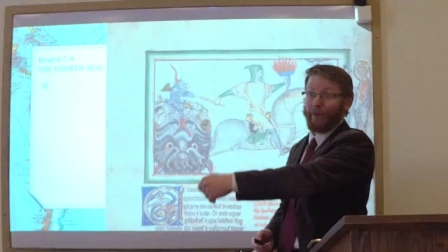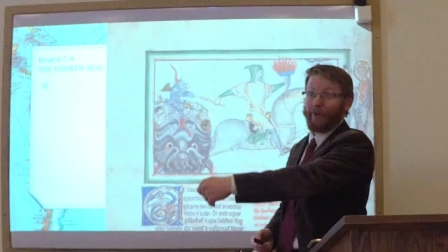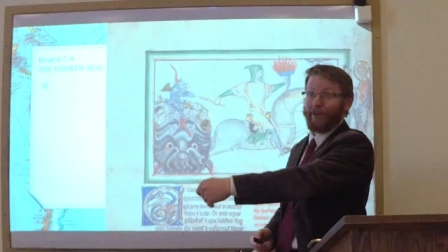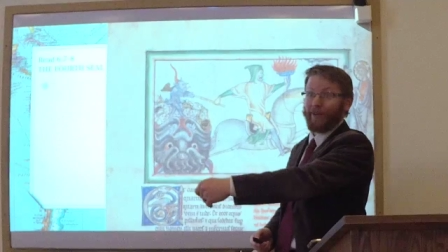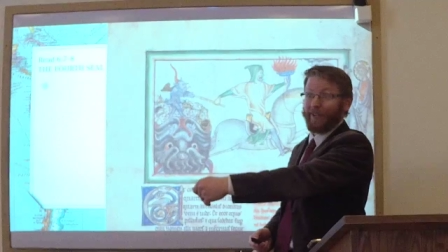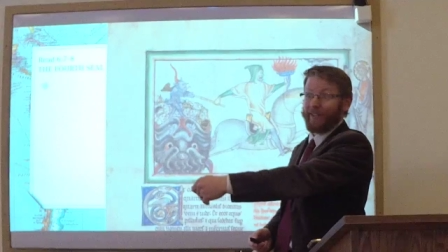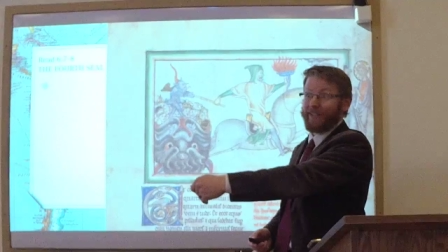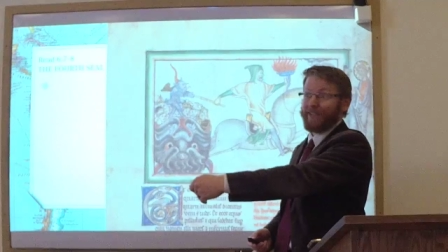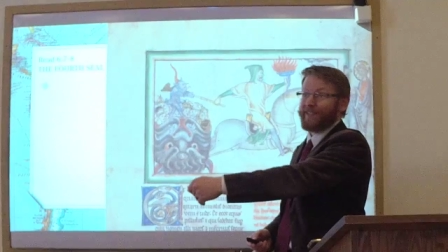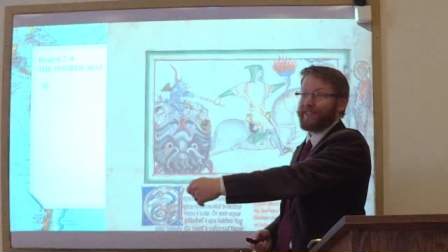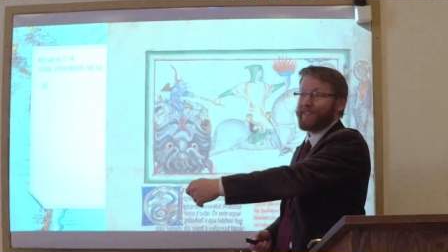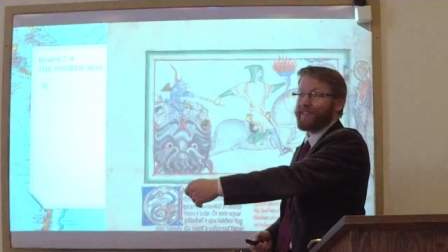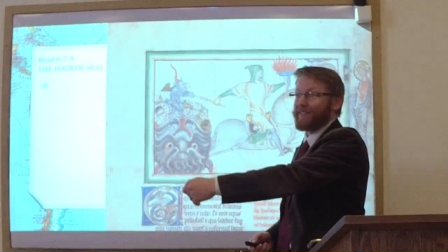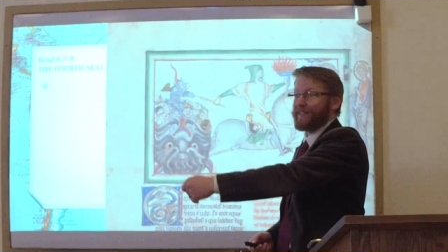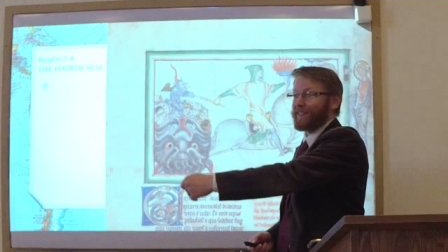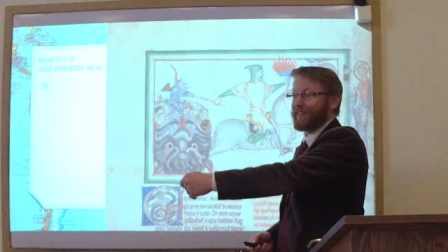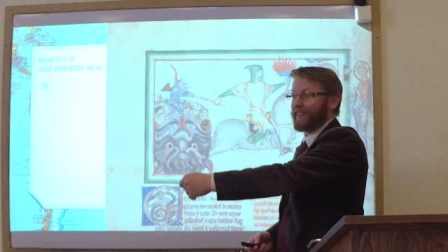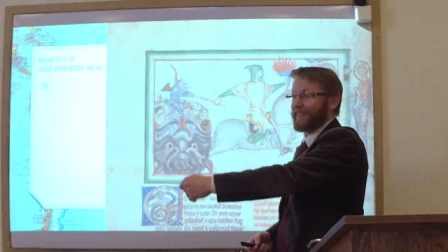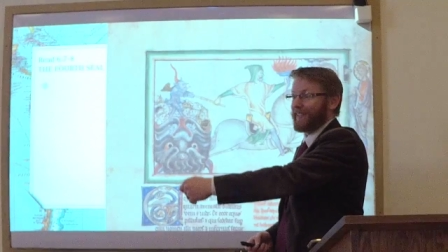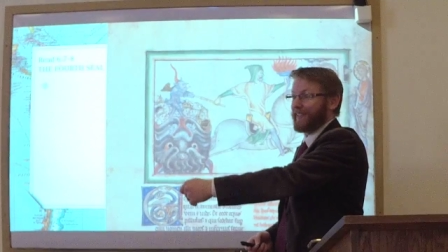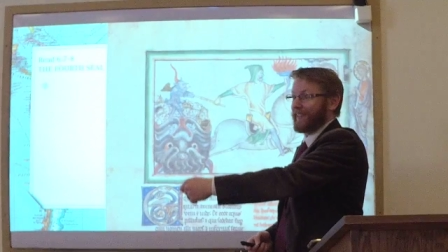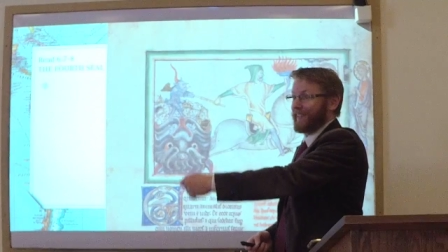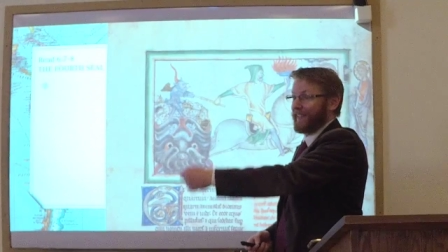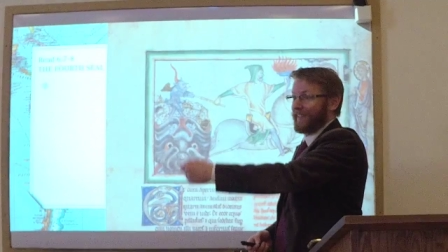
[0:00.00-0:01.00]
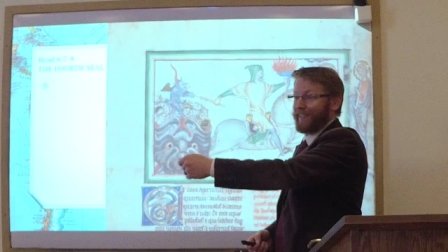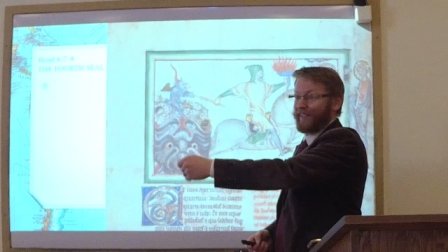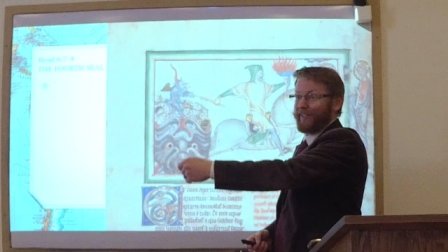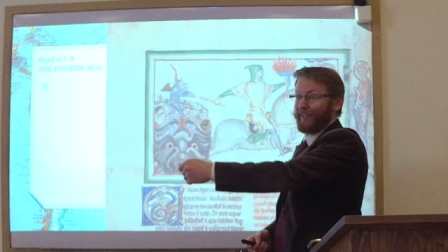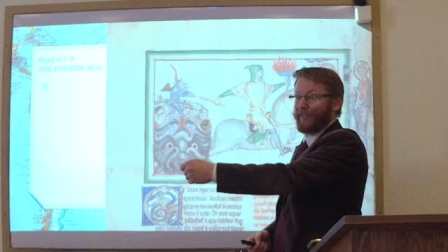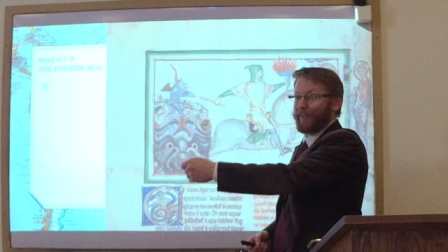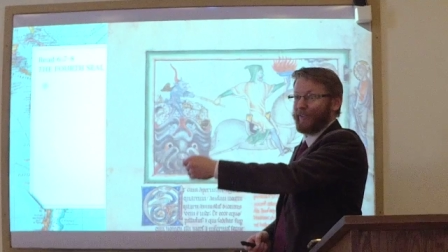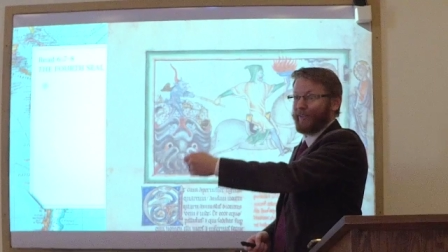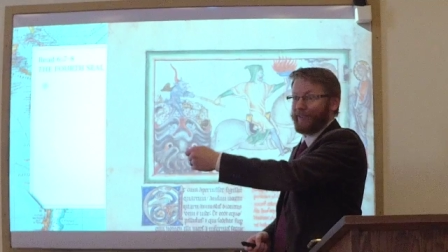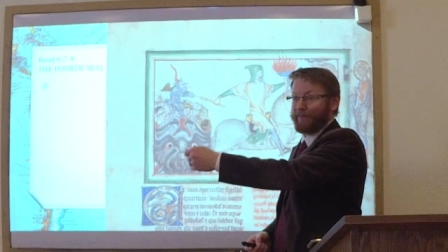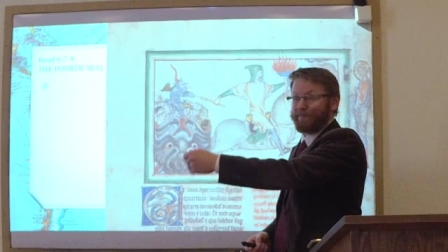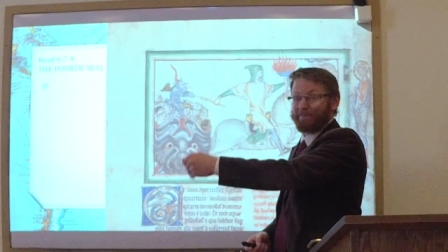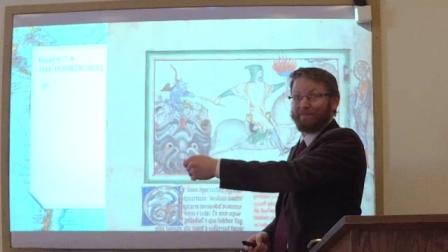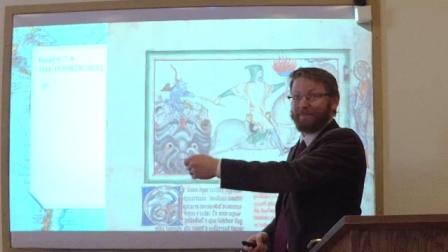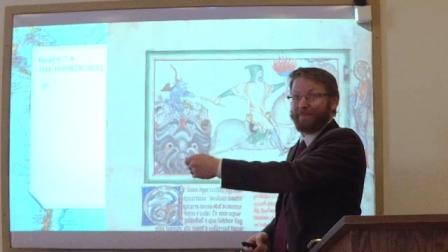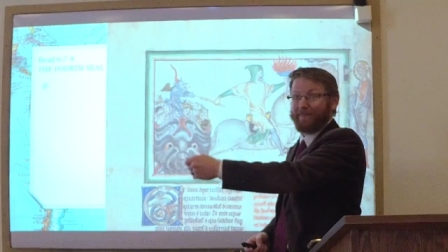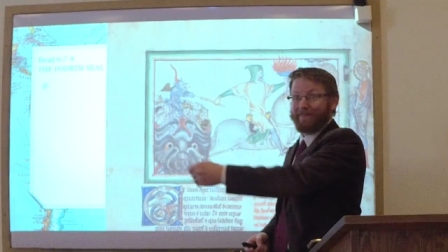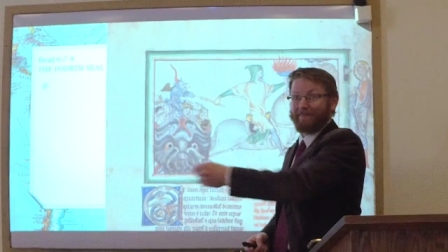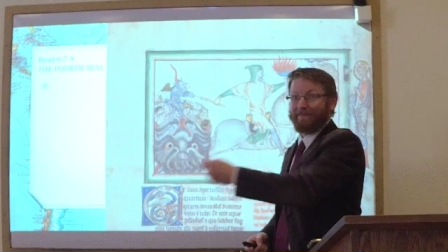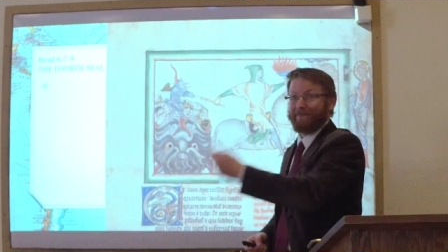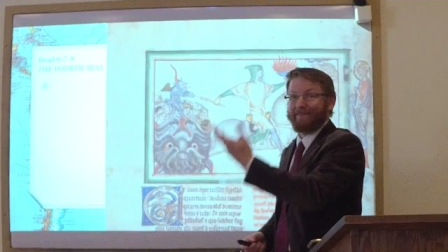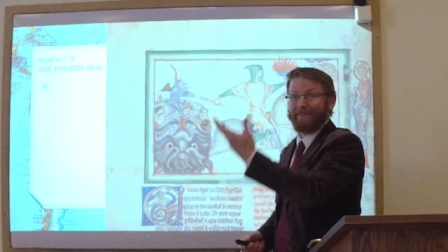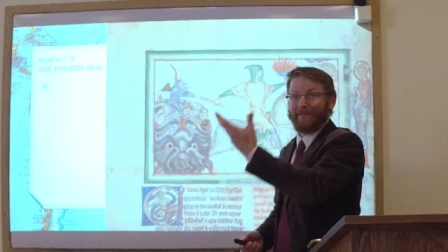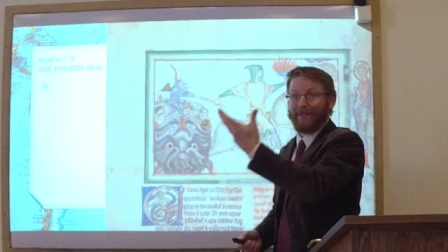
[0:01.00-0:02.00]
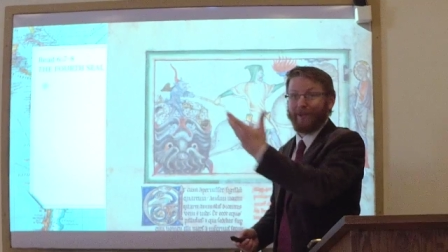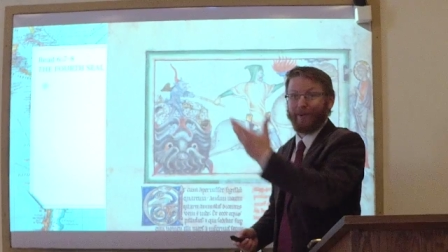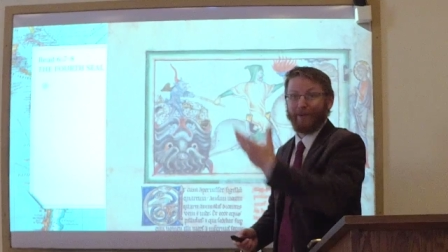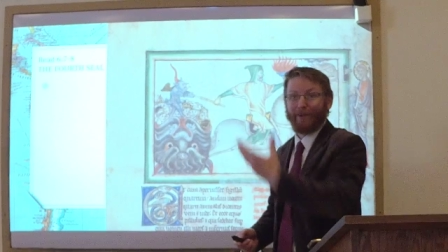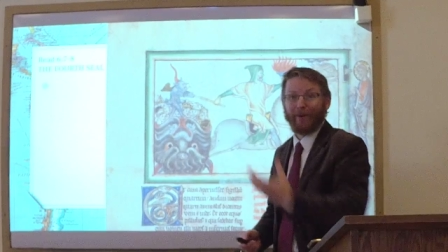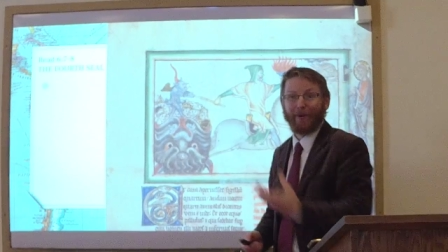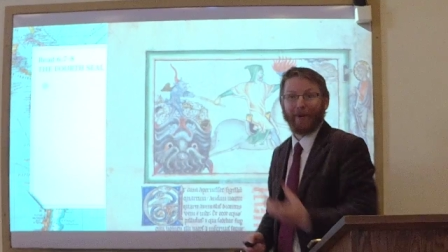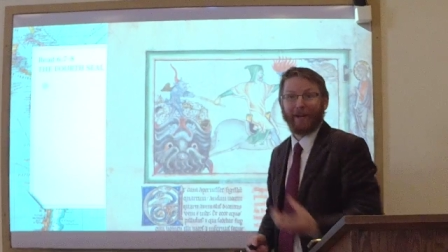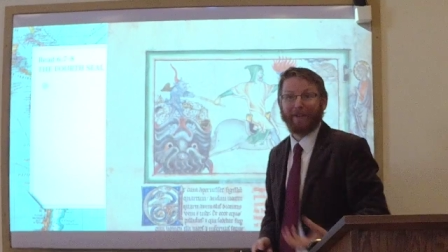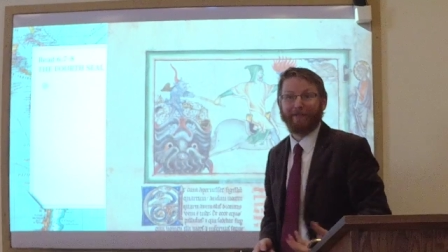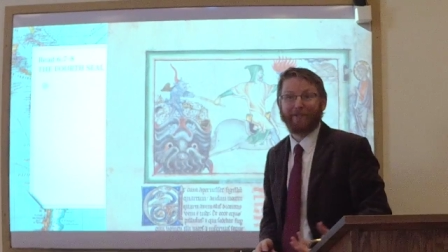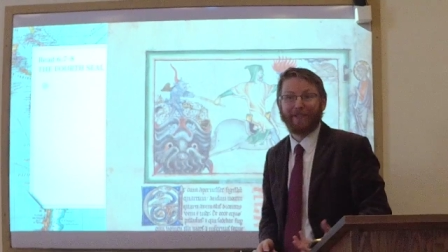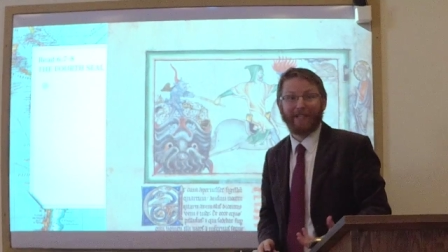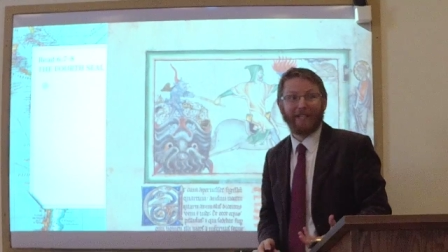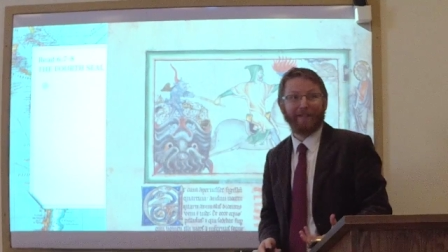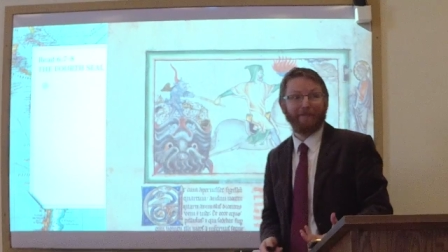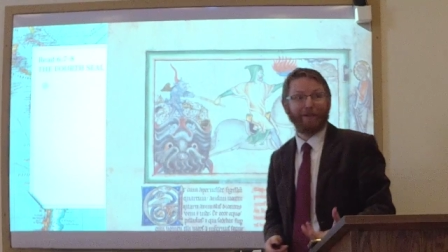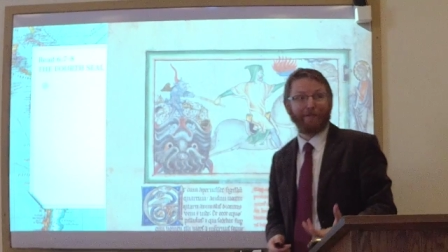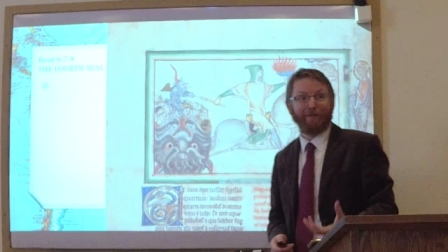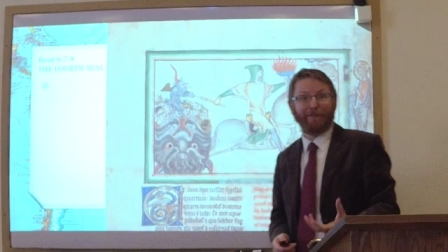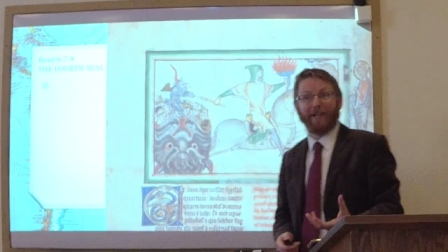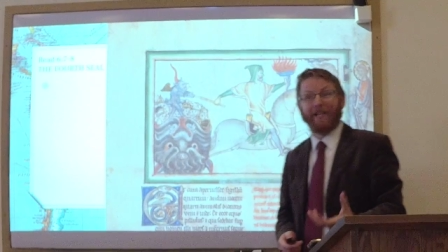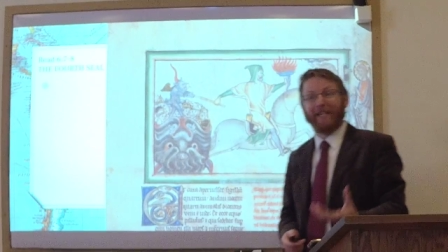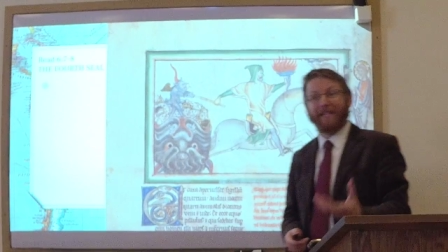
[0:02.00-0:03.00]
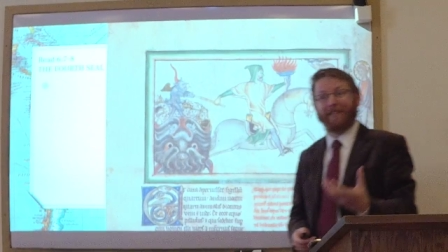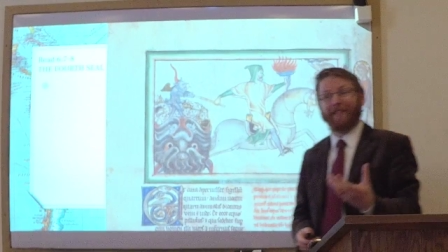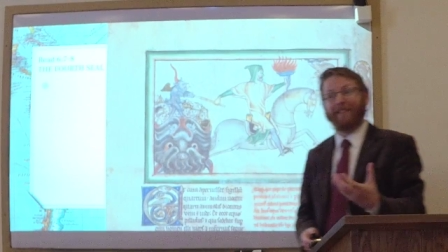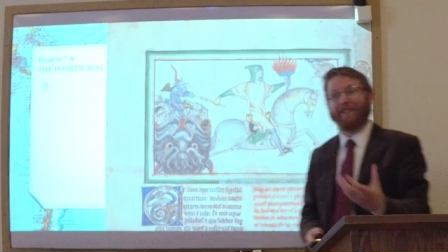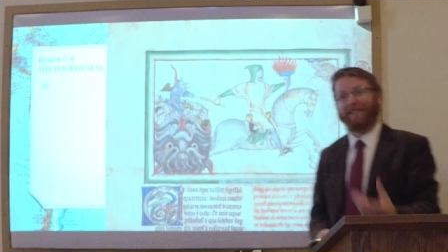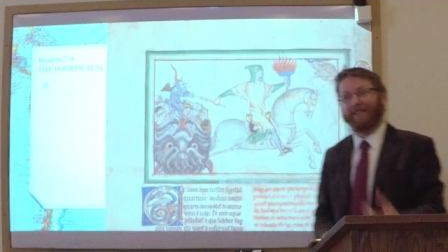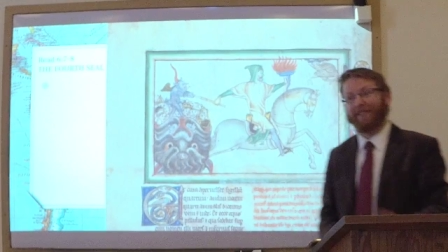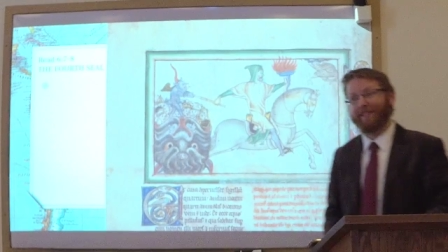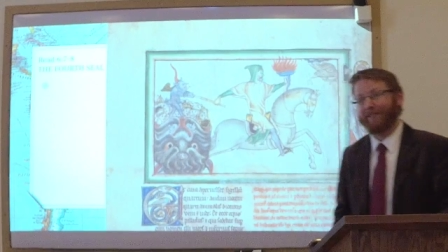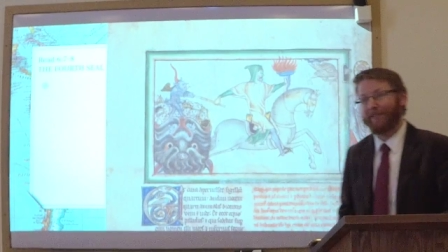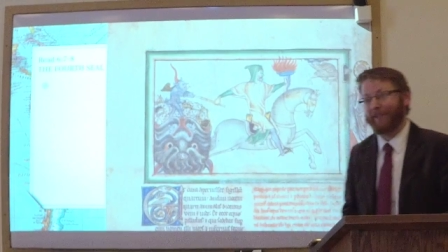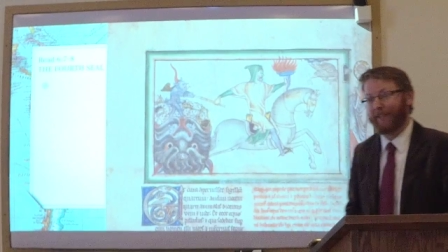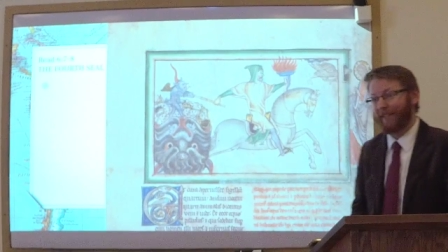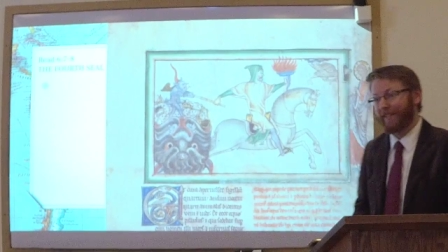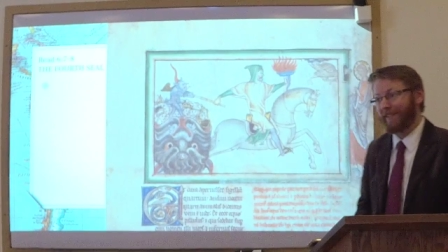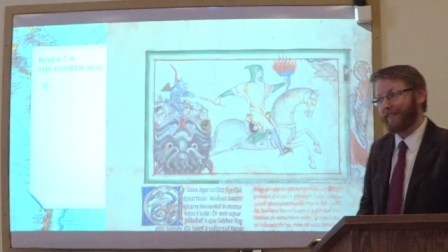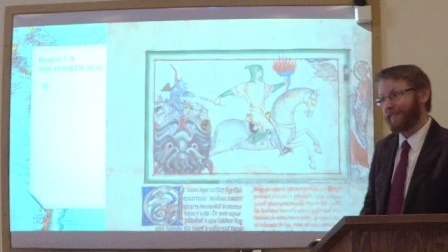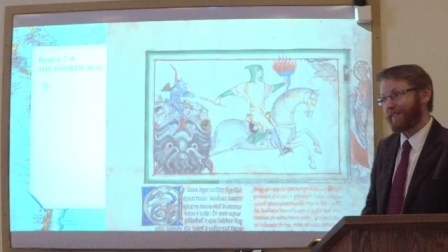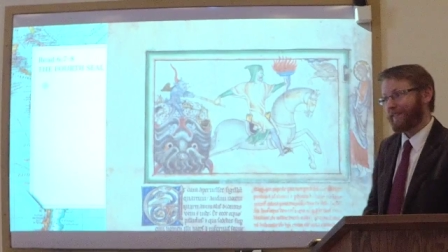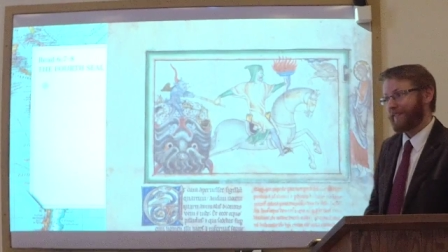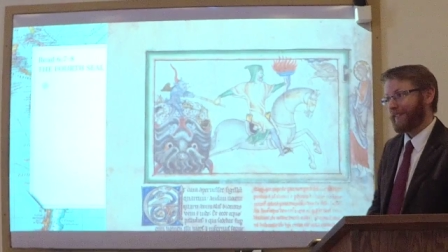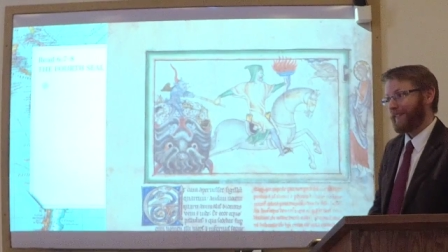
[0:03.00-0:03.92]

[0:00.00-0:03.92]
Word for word: works, you're you don't have saving faith, right?